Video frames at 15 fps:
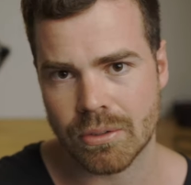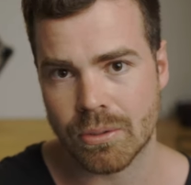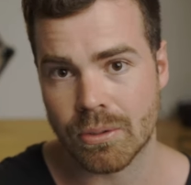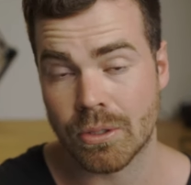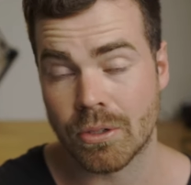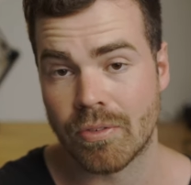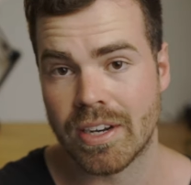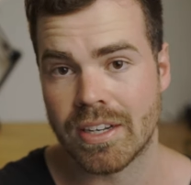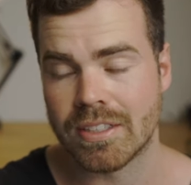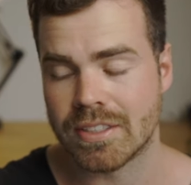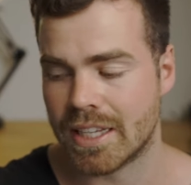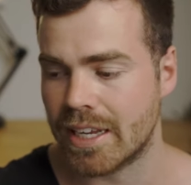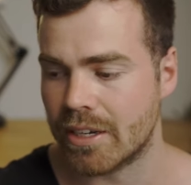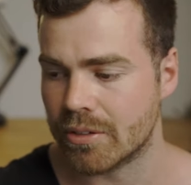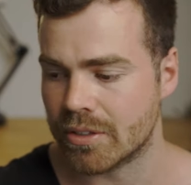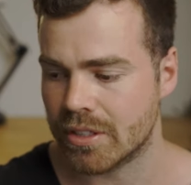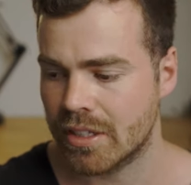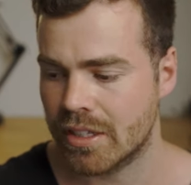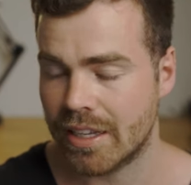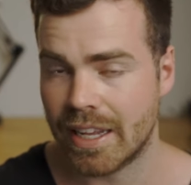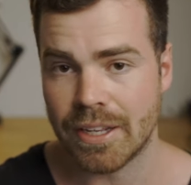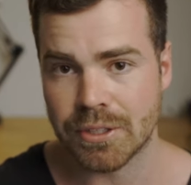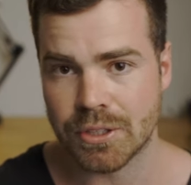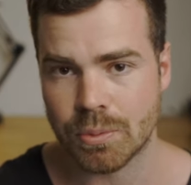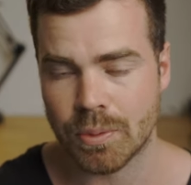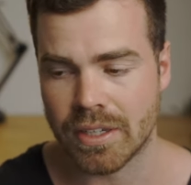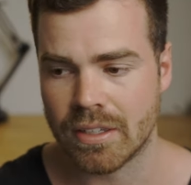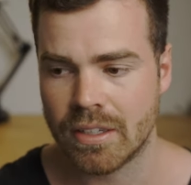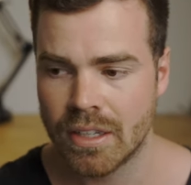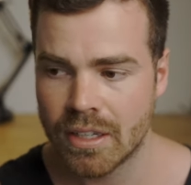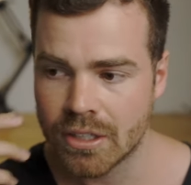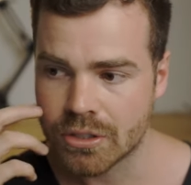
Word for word: all your renders out elsewhere.